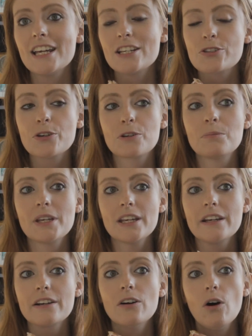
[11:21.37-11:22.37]
It took
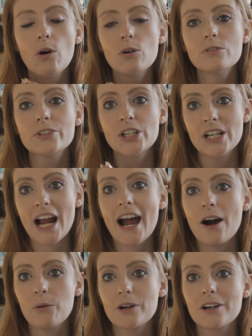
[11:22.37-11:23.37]
me over an
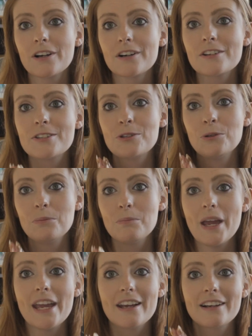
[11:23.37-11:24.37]
hour to
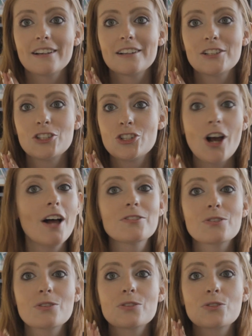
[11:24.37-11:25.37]
make
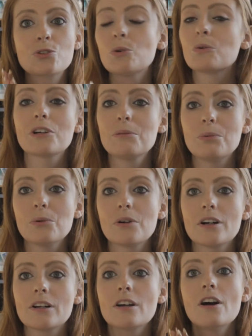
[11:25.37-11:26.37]
just the
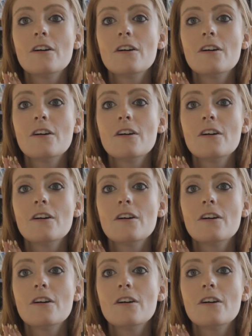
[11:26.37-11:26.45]
storyboard